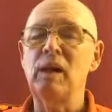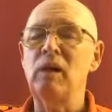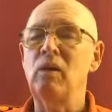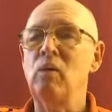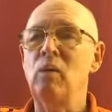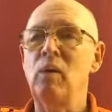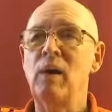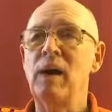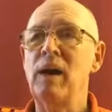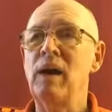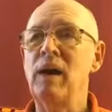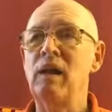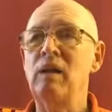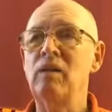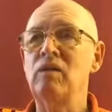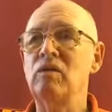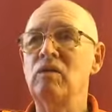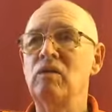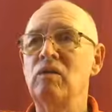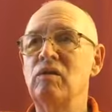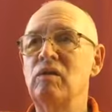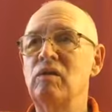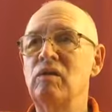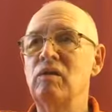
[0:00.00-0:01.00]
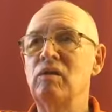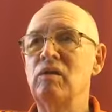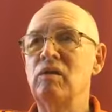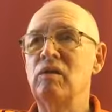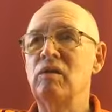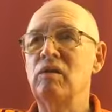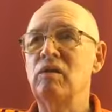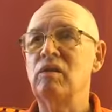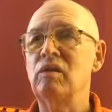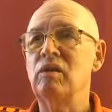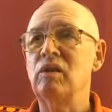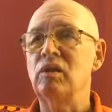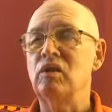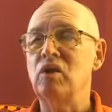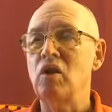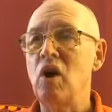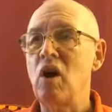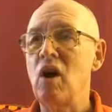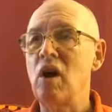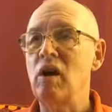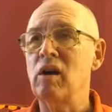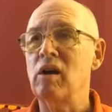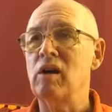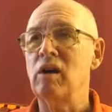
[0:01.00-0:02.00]
ways to
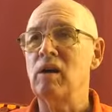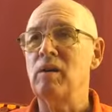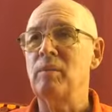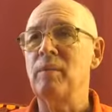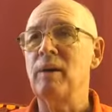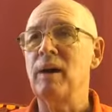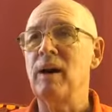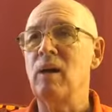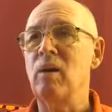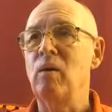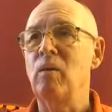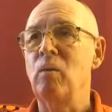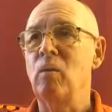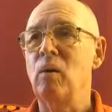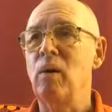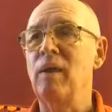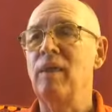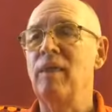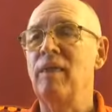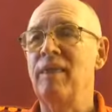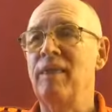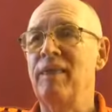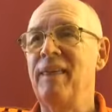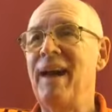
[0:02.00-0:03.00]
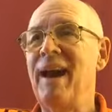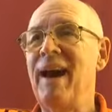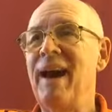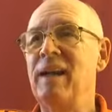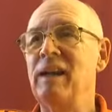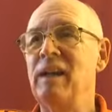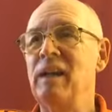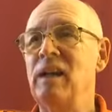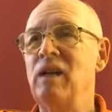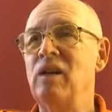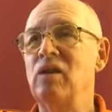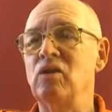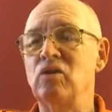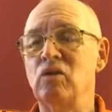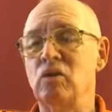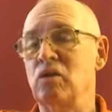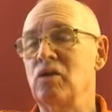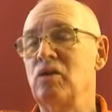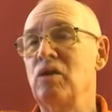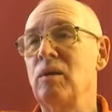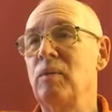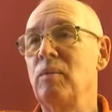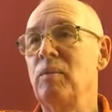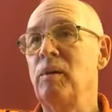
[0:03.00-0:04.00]
talk about what that is, or
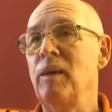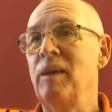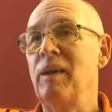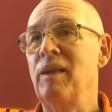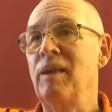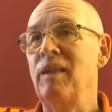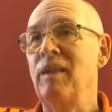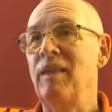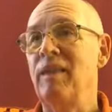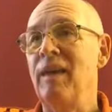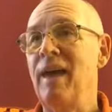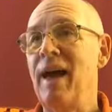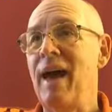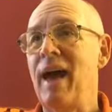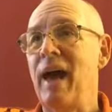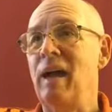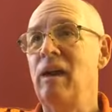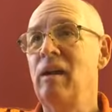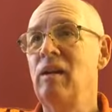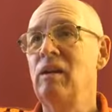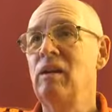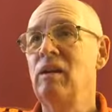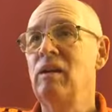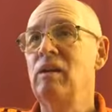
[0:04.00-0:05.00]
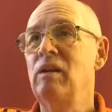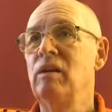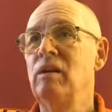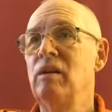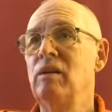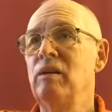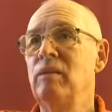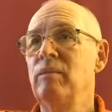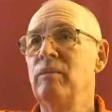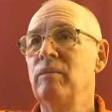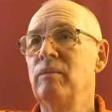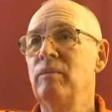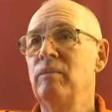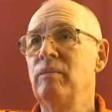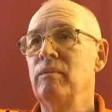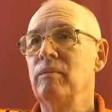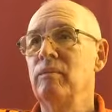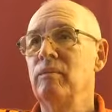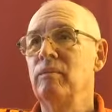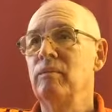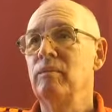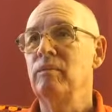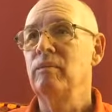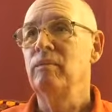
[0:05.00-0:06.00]
simply that.
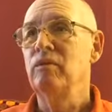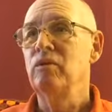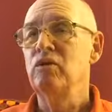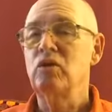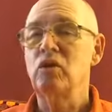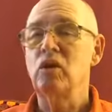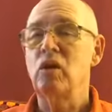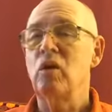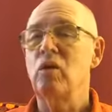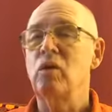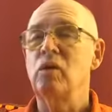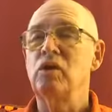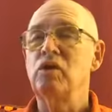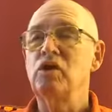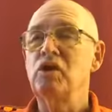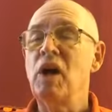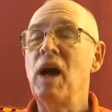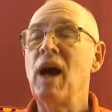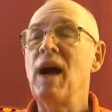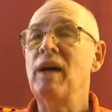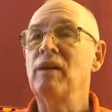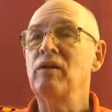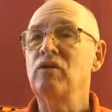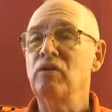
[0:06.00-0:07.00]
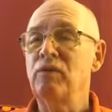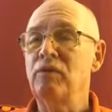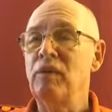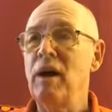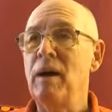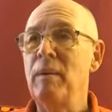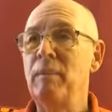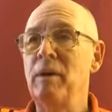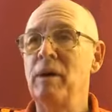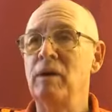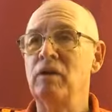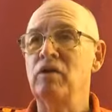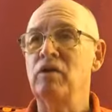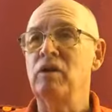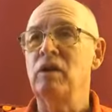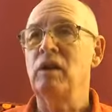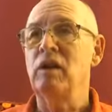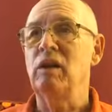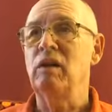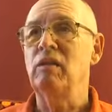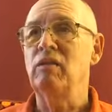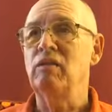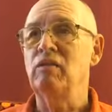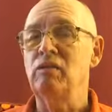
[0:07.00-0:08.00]
So tat tvamasi,
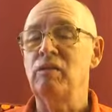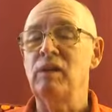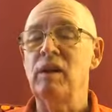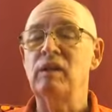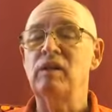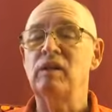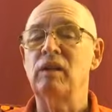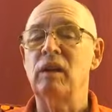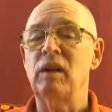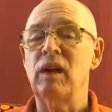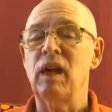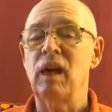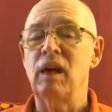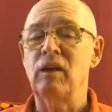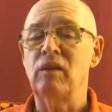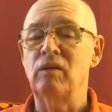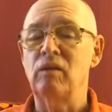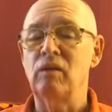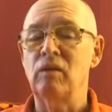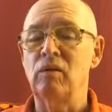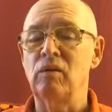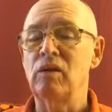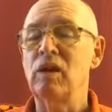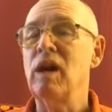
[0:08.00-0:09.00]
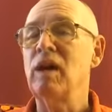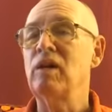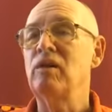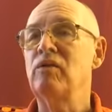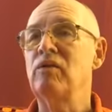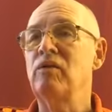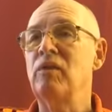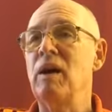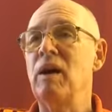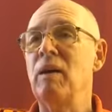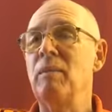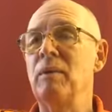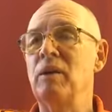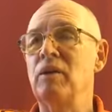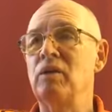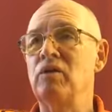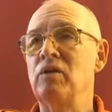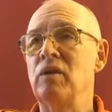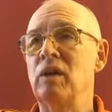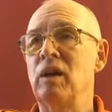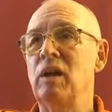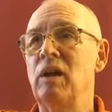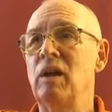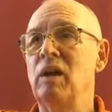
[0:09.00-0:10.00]
svetaketu, tat
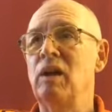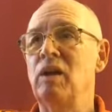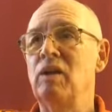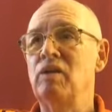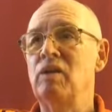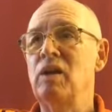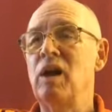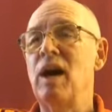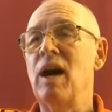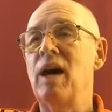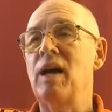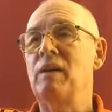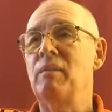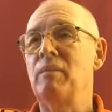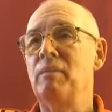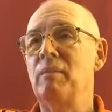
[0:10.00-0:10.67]
tvamasi, tat